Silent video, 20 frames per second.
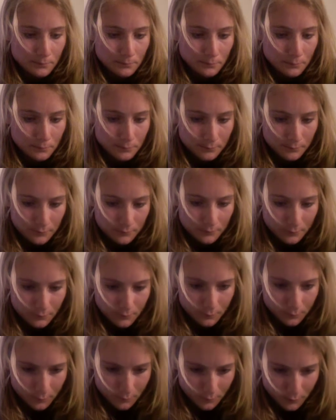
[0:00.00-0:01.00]

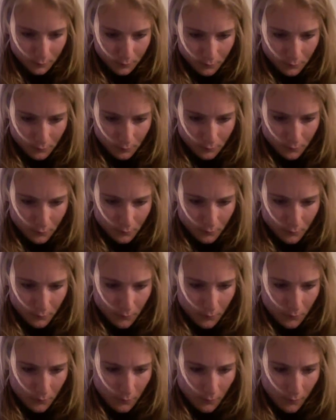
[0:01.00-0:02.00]

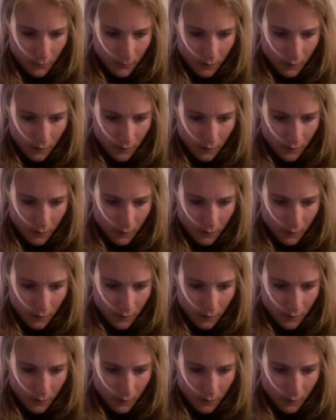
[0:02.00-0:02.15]
Nobody speaks.